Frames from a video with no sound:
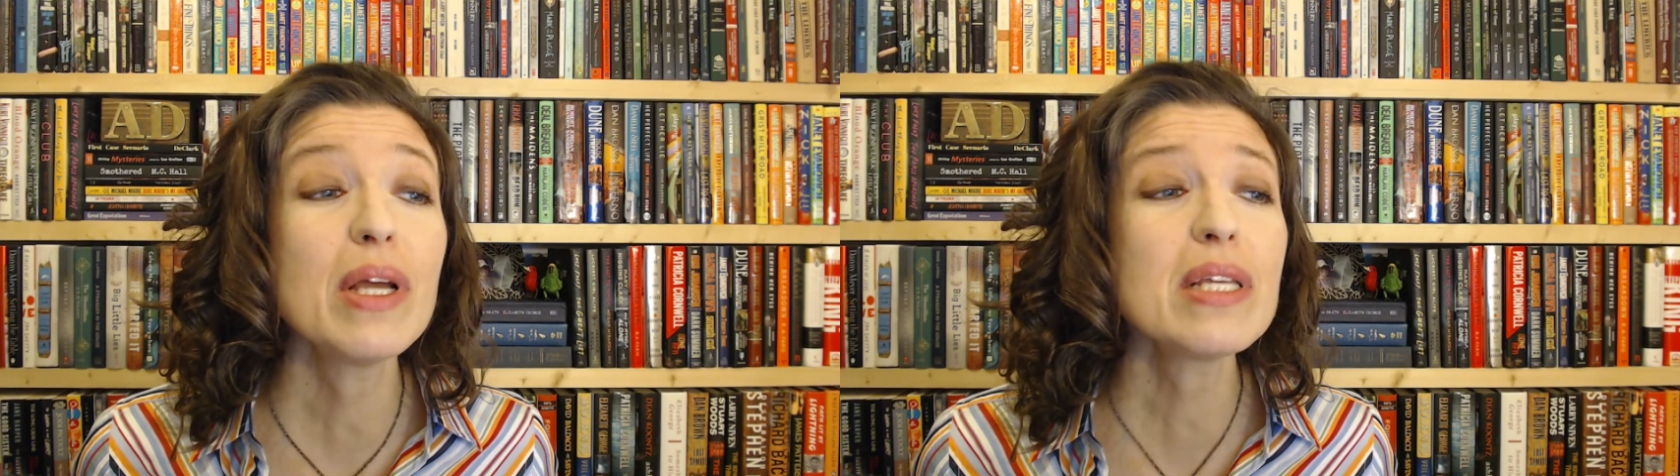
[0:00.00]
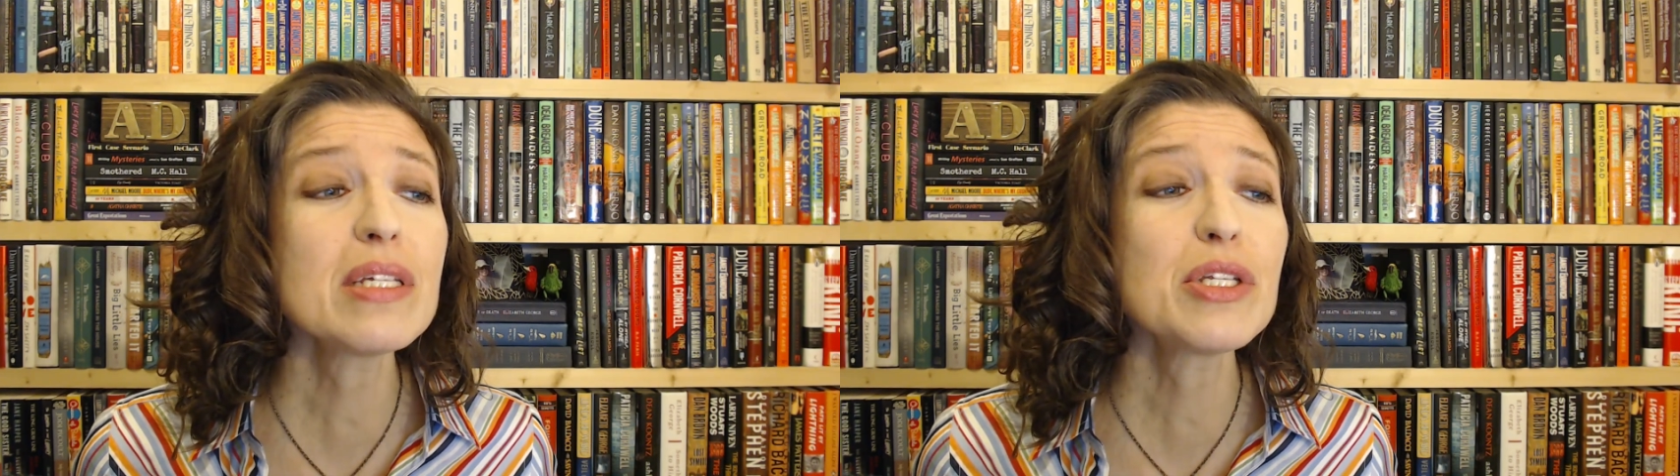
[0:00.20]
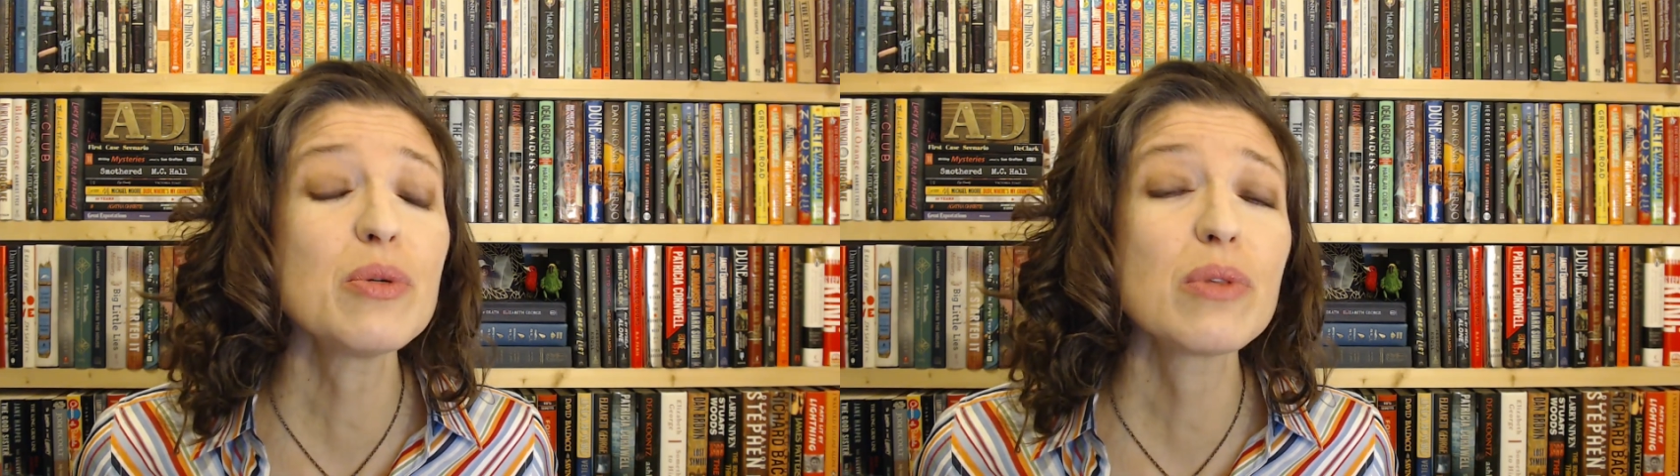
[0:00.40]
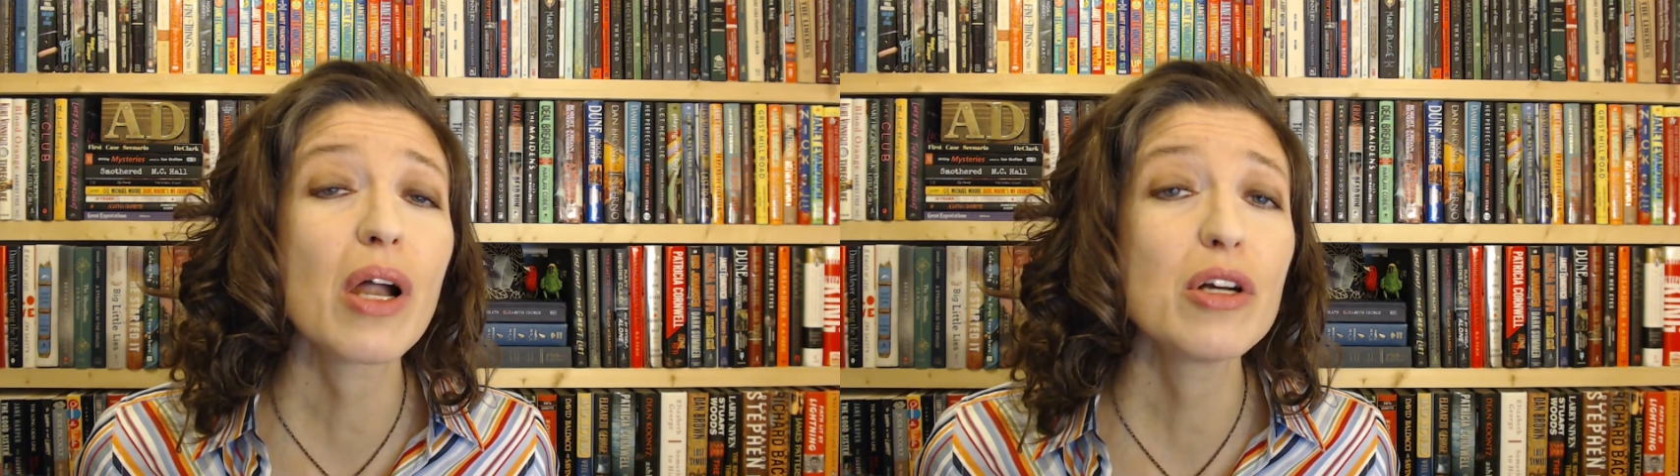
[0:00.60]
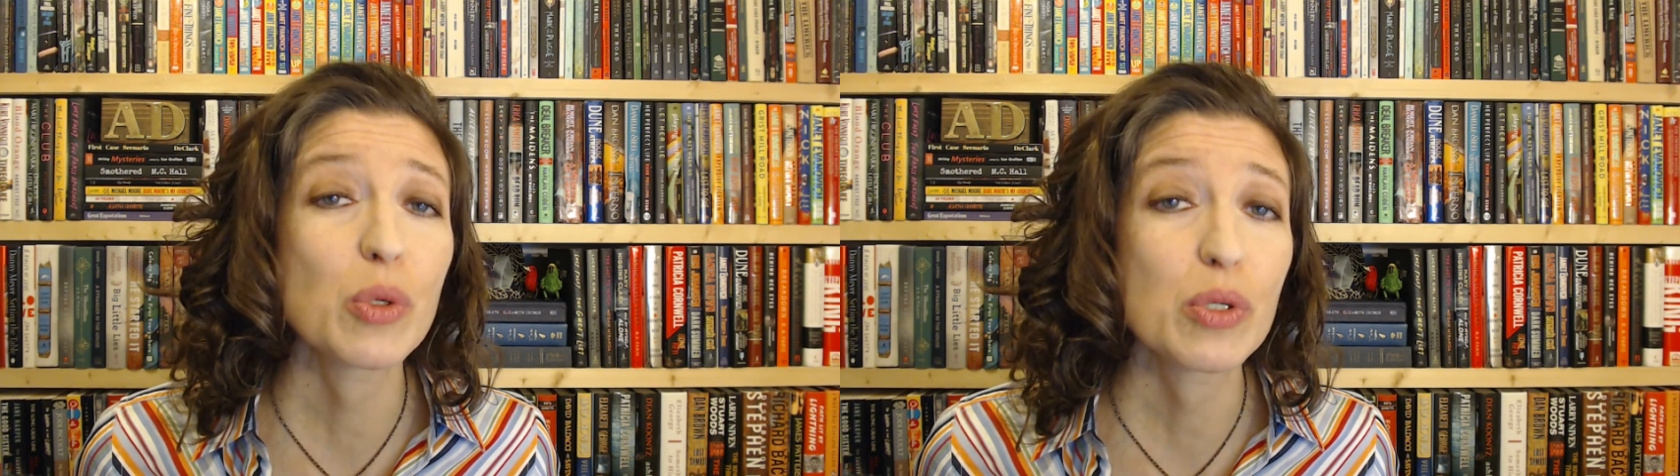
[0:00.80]
isn't too
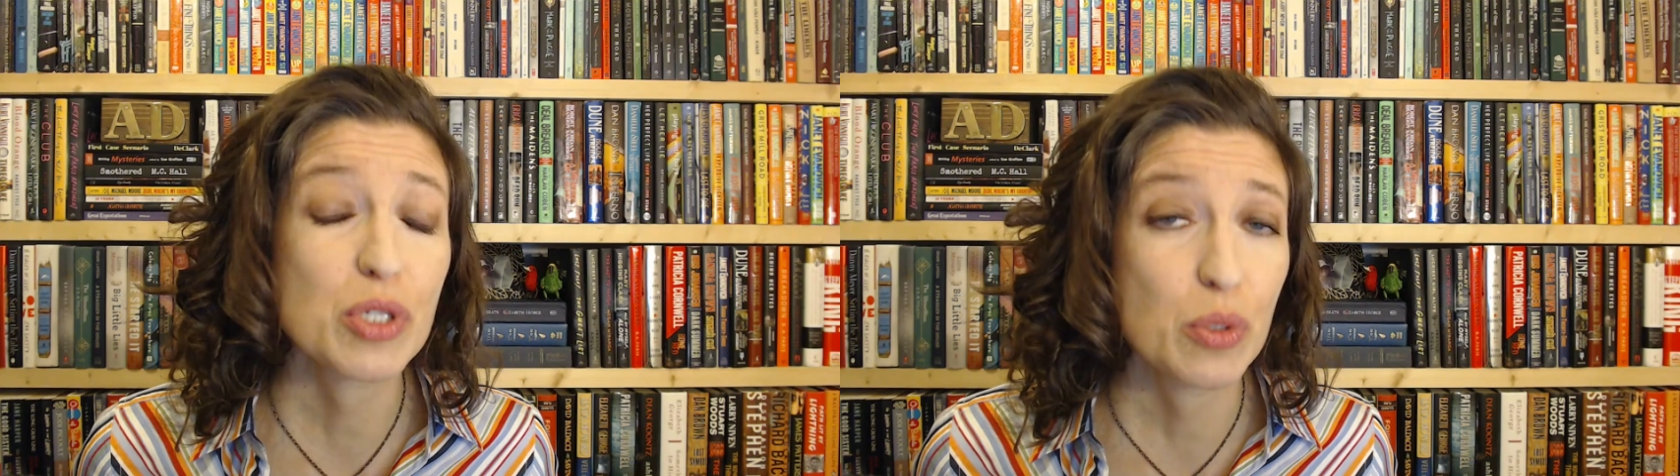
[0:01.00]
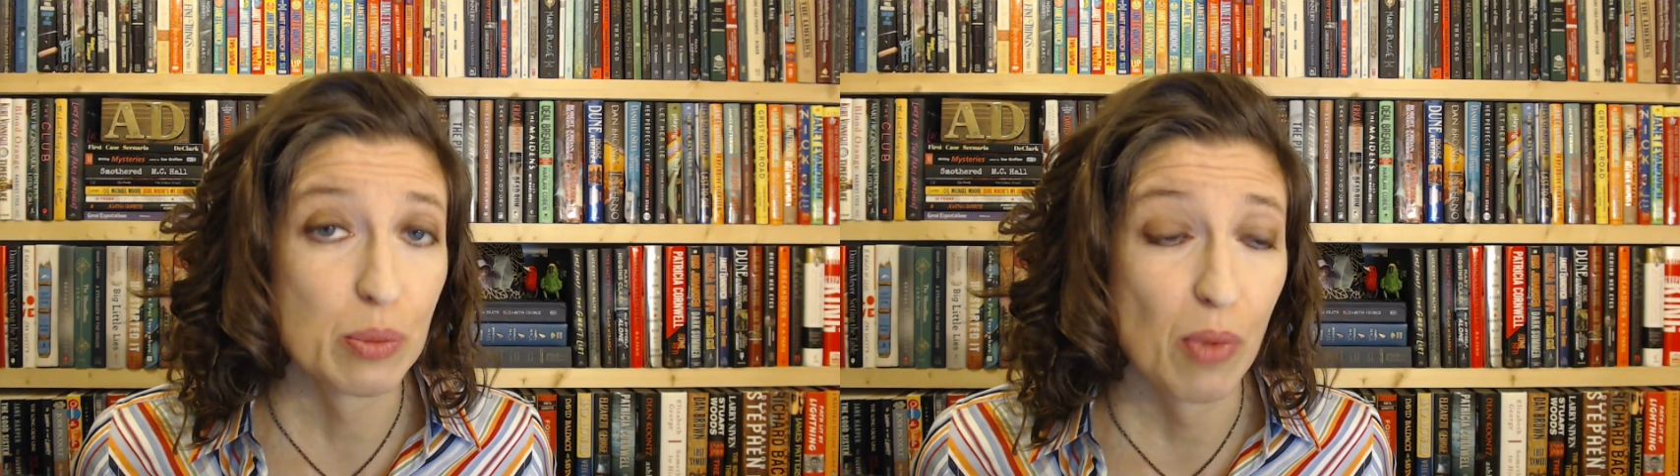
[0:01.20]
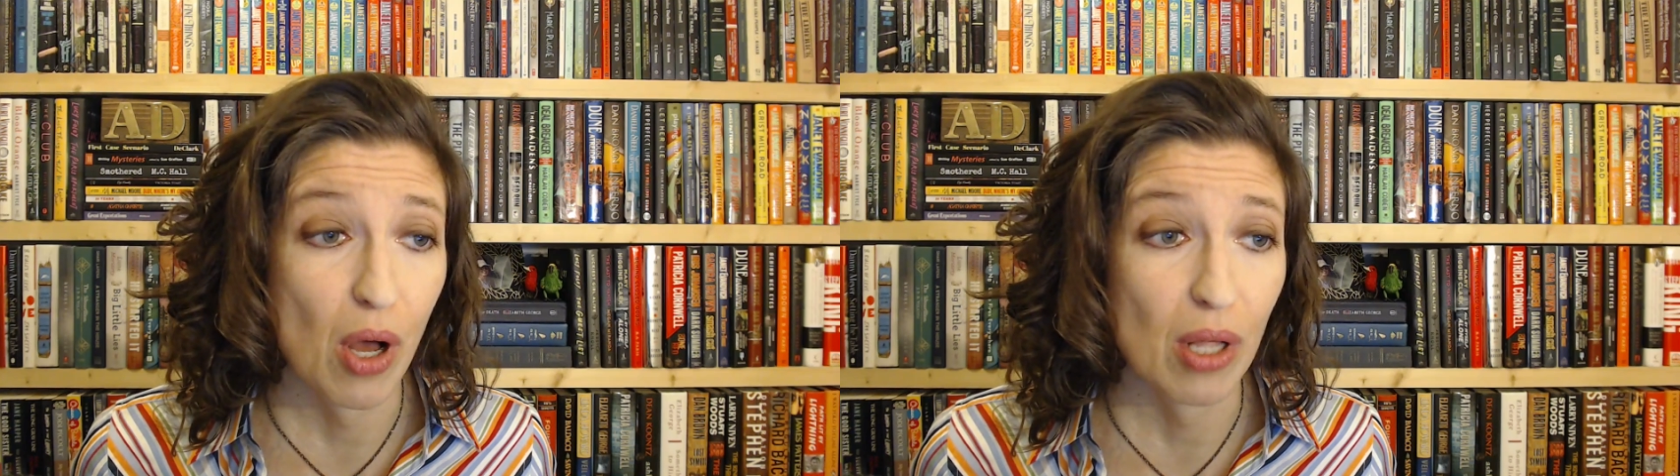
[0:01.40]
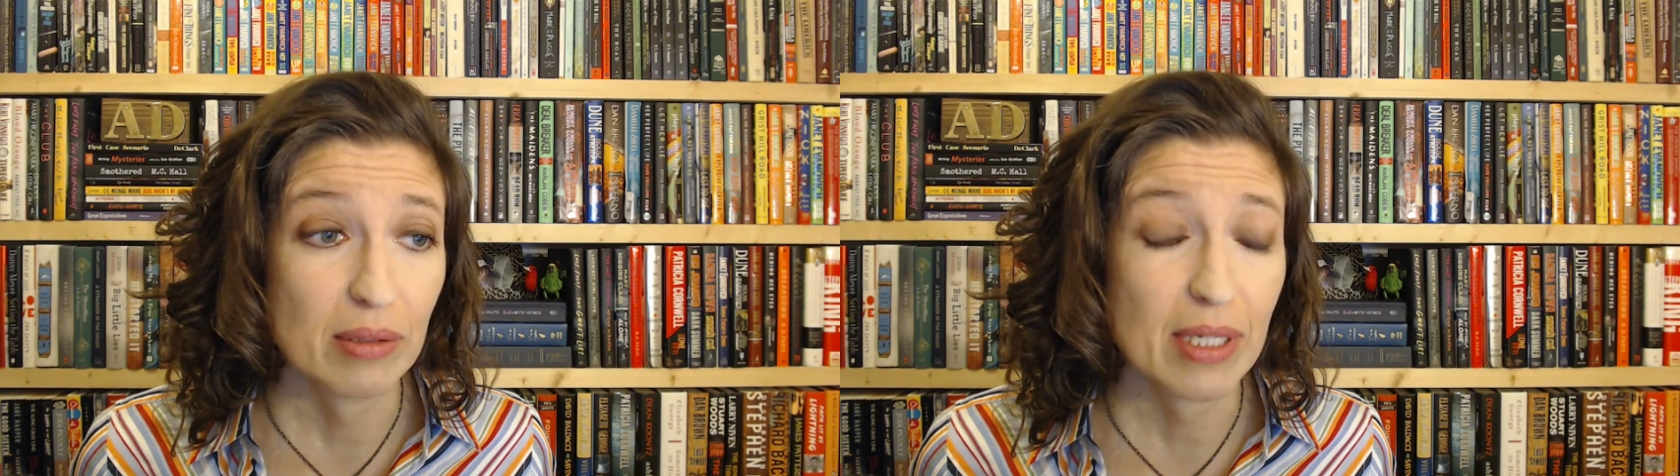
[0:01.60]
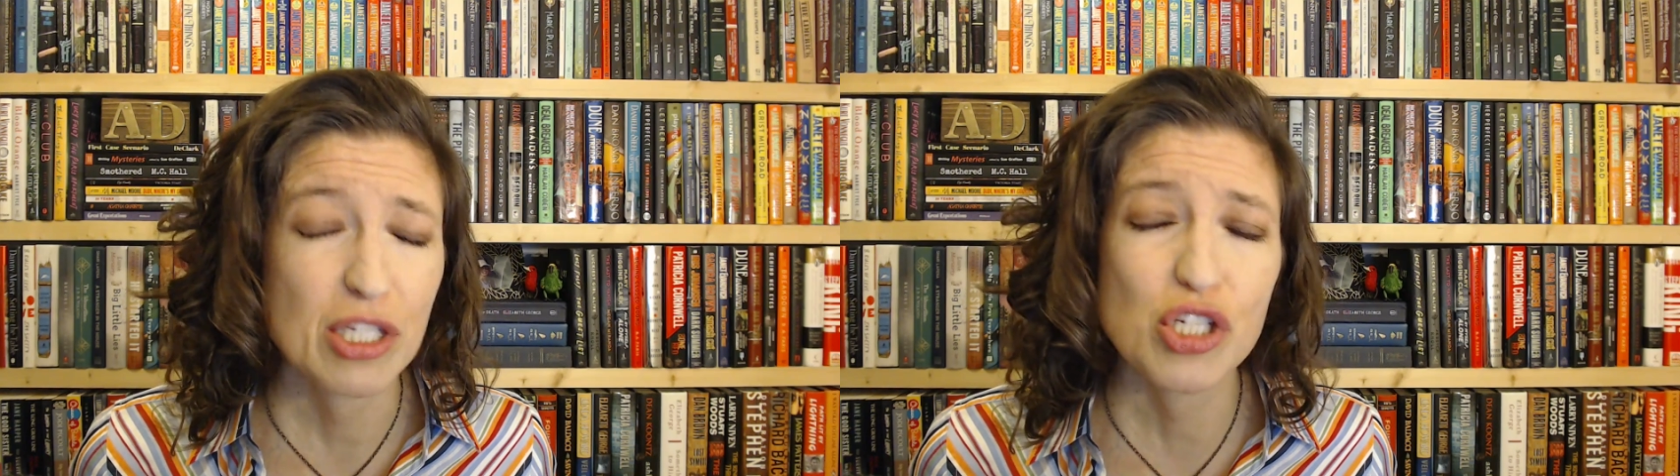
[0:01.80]
large or too small,
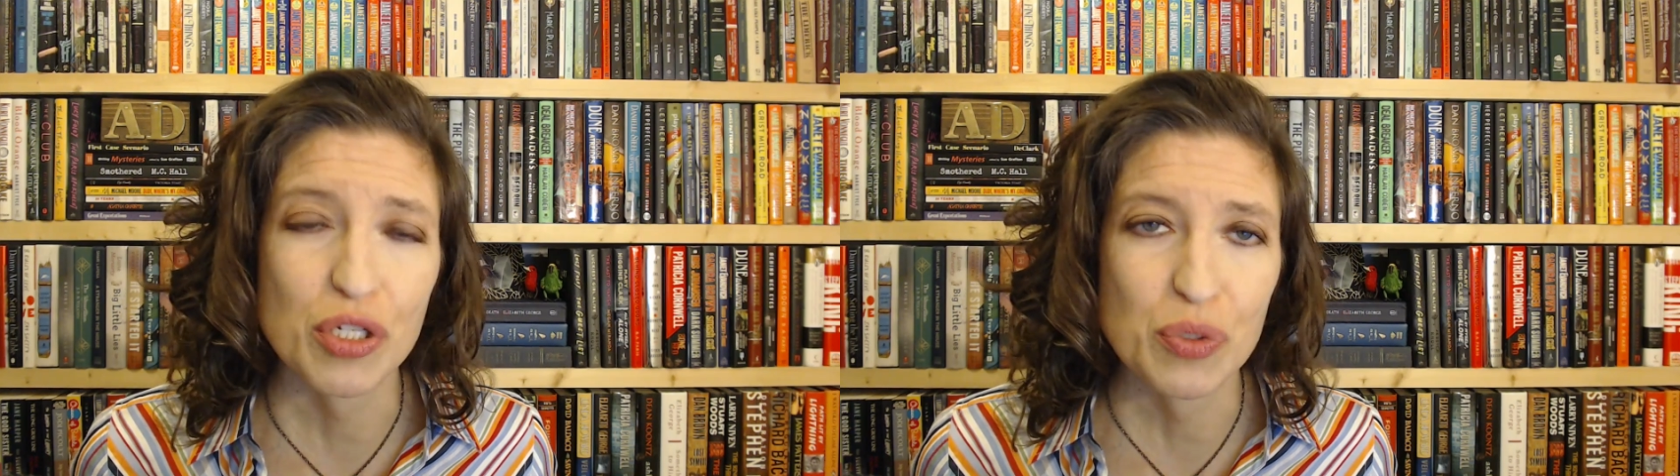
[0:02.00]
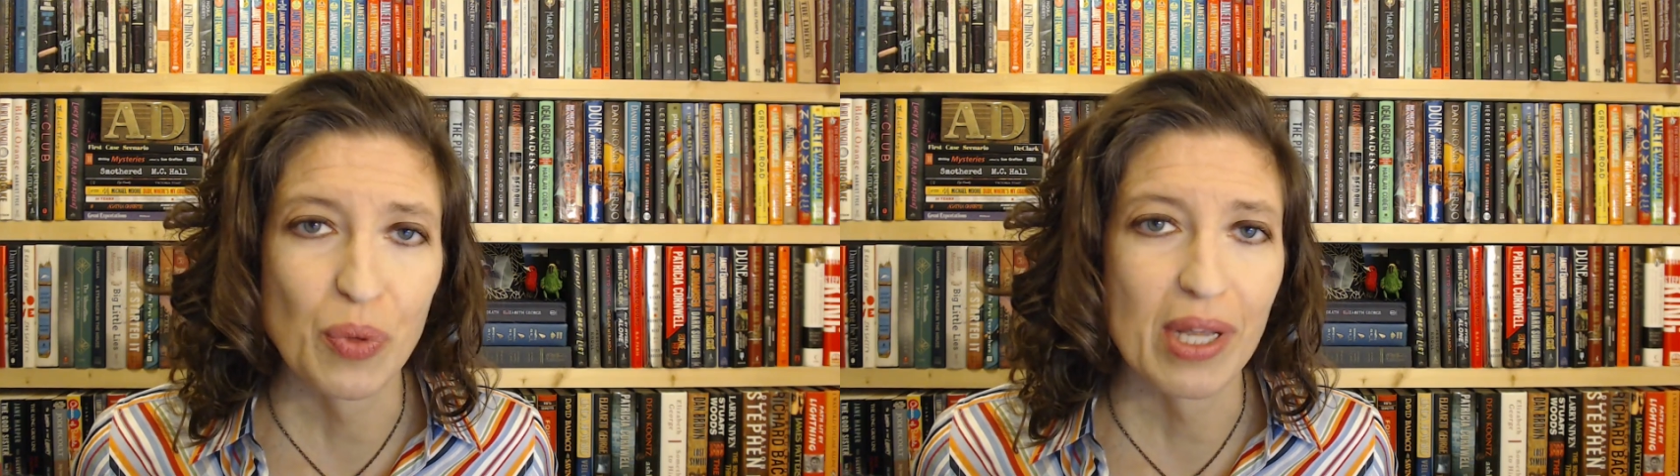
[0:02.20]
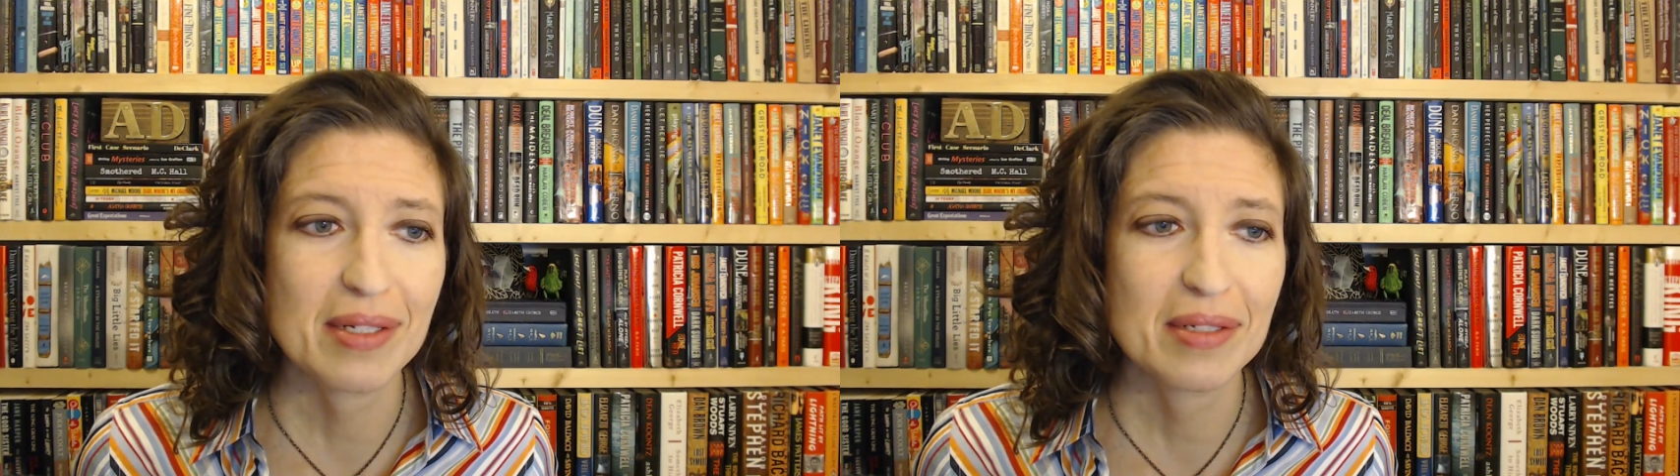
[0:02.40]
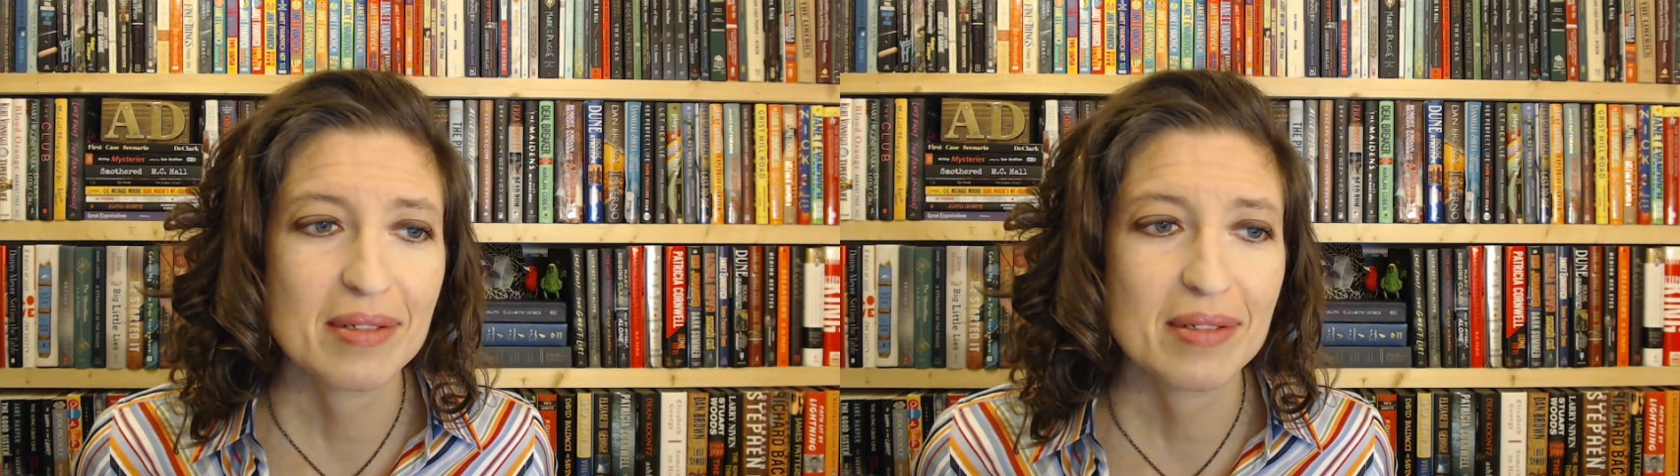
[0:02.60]
it's just right.